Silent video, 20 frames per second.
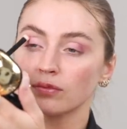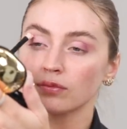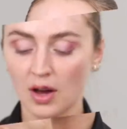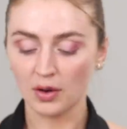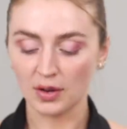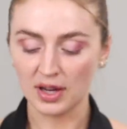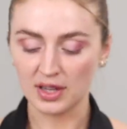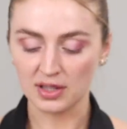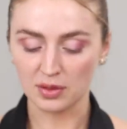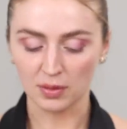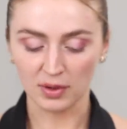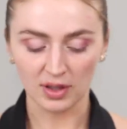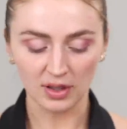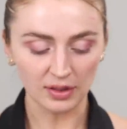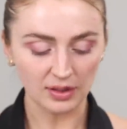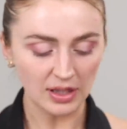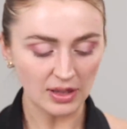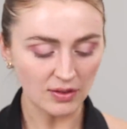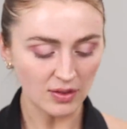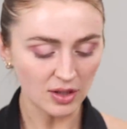Okay, so we're gonna
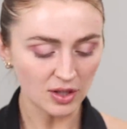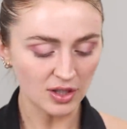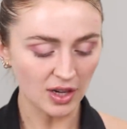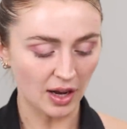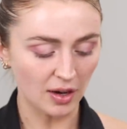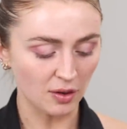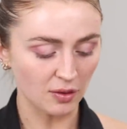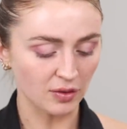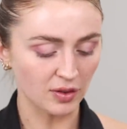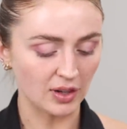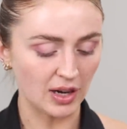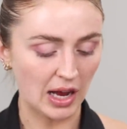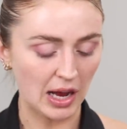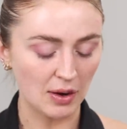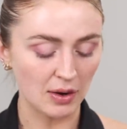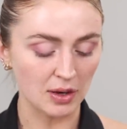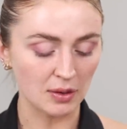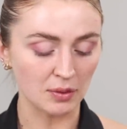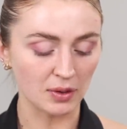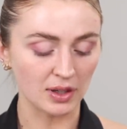leave the shadow for
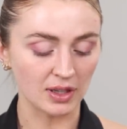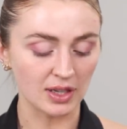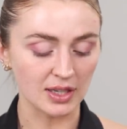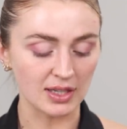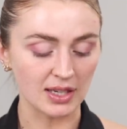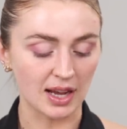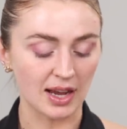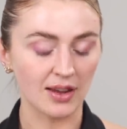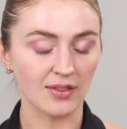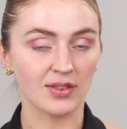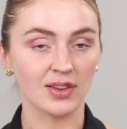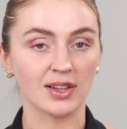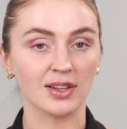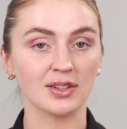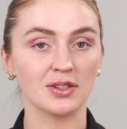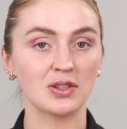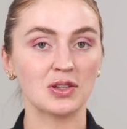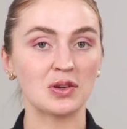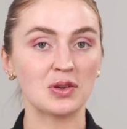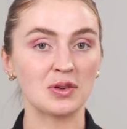now and we're gonna dive
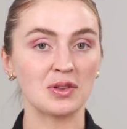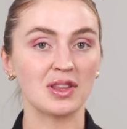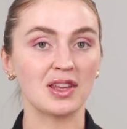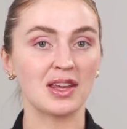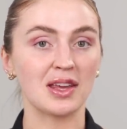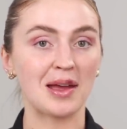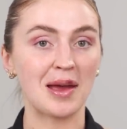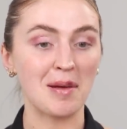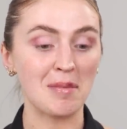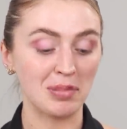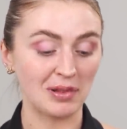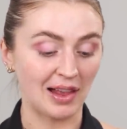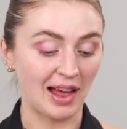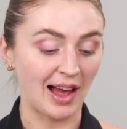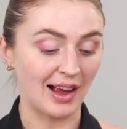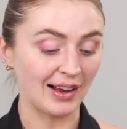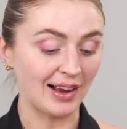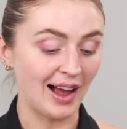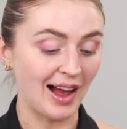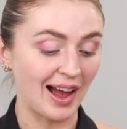into the
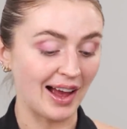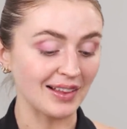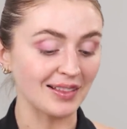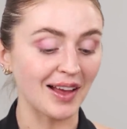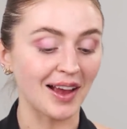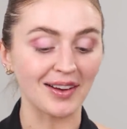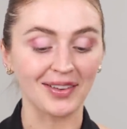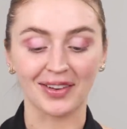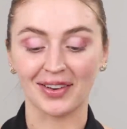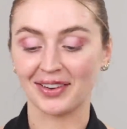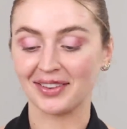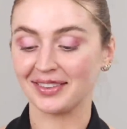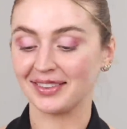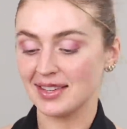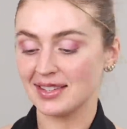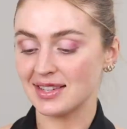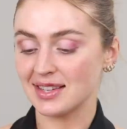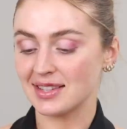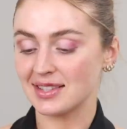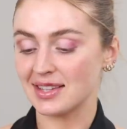black eyeliner.
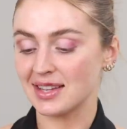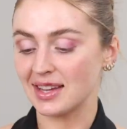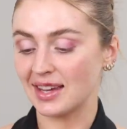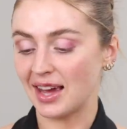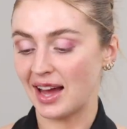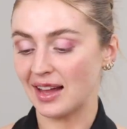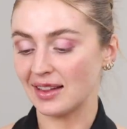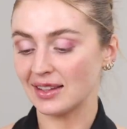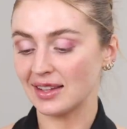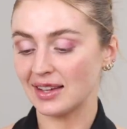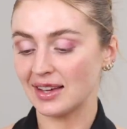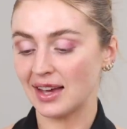This is the Cali